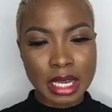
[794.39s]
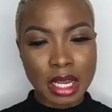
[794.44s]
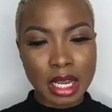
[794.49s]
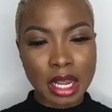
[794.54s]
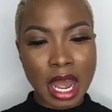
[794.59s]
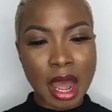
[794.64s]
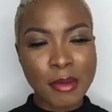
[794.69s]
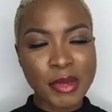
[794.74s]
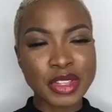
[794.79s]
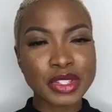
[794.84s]

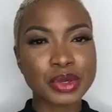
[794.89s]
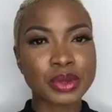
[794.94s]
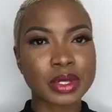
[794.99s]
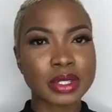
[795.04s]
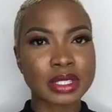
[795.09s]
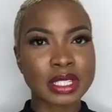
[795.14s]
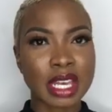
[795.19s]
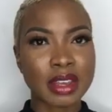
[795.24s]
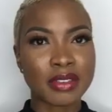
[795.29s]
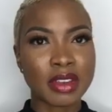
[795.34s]
coming to a
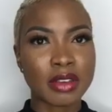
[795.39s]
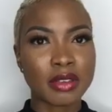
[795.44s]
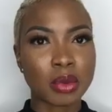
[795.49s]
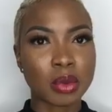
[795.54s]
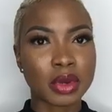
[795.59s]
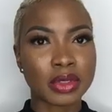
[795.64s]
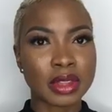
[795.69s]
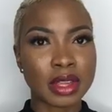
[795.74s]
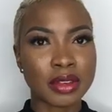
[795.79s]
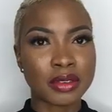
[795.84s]
safe haven
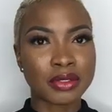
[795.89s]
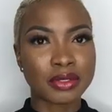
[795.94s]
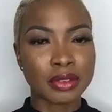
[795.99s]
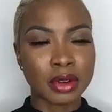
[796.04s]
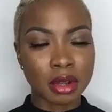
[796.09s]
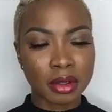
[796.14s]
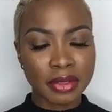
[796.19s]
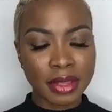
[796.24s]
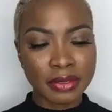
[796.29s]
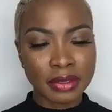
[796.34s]
where they
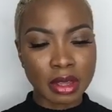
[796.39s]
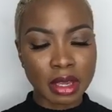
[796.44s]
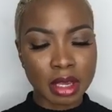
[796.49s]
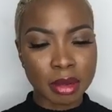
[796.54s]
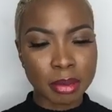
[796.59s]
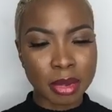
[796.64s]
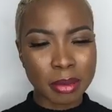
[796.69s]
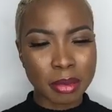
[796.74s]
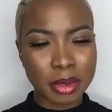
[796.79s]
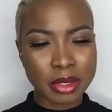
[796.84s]
felt that they could
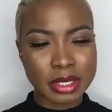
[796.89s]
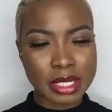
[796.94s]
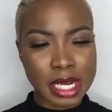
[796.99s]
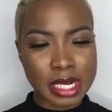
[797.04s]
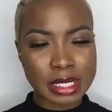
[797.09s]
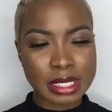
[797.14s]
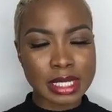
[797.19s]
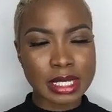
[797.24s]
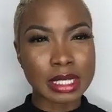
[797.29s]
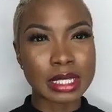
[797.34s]
be
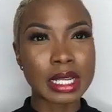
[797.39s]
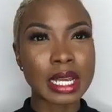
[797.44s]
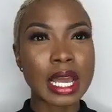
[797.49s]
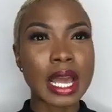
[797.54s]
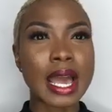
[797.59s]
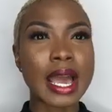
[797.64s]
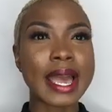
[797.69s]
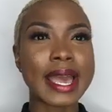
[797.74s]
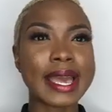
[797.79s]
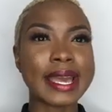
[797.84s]
protected
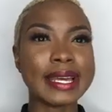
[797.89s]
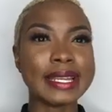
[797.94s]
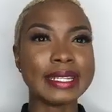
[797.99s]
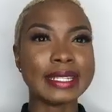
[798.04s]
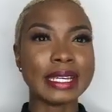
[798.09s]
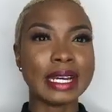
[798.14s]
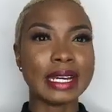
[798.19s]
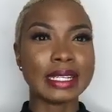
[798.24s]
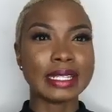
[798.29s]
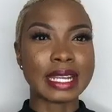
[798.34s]
and
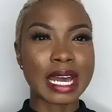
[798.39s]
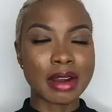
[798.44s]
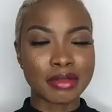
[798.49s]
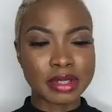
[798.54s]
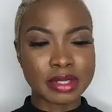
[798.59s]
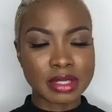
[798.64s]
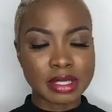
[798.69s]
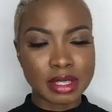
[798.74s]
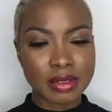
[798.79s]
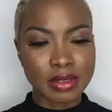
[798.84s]
not
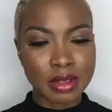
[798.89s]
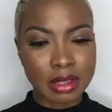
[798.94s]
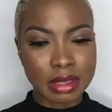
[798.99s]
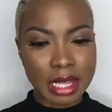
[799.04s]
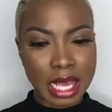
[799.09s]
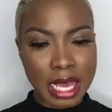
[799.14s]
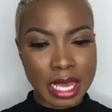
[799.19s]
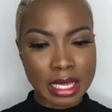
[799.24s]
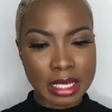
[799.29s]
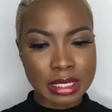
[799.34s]
receiving
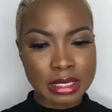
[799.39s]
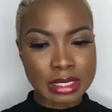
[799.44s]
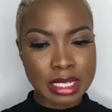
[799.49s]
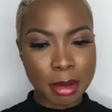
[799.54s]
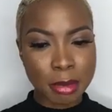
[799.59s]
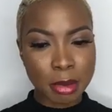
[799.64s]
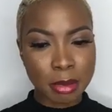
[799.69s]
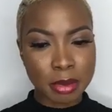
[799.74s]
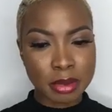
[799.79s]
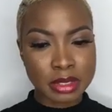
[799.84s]
that
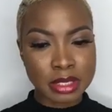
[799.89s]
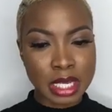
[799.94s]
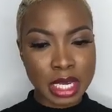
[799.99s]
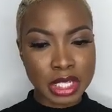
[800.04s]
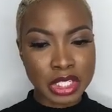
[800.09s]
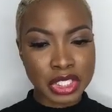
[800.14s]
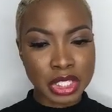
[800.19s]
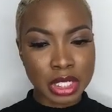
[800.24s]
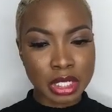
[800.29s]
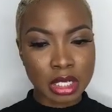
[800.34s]
type of
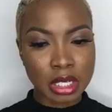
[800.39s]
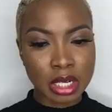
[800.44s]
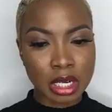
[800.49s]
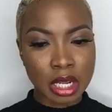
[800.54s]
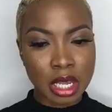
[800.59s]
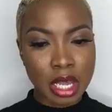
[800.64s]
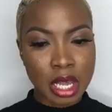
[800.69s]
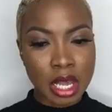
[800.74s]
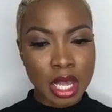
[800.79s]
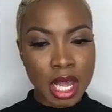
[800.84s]
protection.
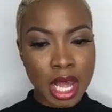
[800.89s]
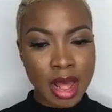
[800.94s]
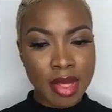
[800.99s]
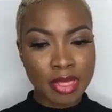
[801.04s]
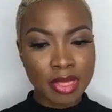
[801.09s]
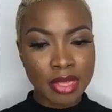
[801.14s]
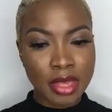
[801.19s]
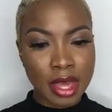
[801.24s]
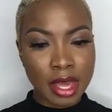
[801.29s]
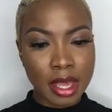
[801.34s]

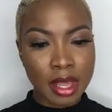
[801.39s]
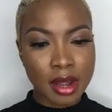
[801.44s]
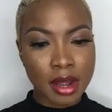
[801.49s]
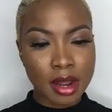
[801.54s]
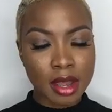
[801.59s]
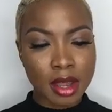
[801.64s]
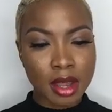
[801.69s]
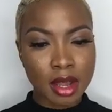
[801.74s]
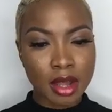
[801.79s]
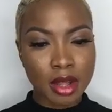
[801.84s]
And then
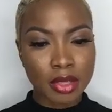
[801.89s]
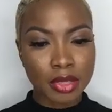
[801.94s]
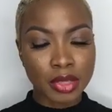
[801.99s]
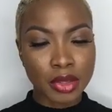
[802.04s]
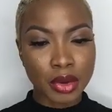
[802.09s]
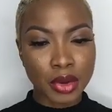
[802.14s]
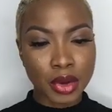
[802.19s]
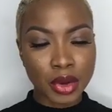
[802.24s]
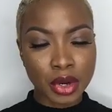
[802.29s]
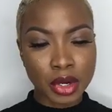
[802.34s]
the
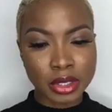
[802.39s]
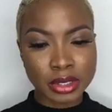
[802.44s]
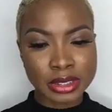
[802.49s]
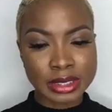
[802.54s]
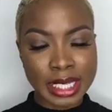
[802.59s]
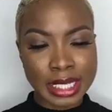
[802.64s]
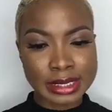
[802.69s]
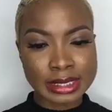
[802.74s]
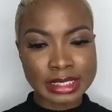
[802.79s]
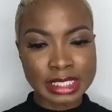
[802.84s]
girls
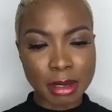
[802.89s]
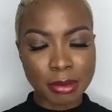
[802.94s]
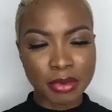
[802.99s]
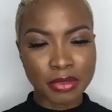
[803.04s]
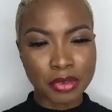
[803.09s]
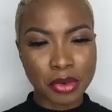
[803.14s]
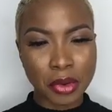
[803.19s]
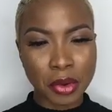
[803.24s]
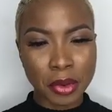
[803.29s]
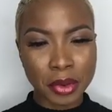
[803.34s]
that step
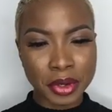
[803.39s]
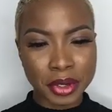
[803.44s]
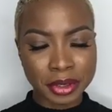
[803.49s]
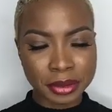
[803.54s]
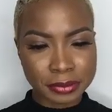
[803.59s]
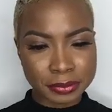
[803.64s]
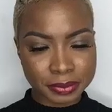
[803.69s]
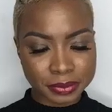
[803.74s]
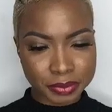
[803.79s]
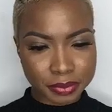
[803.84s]
forward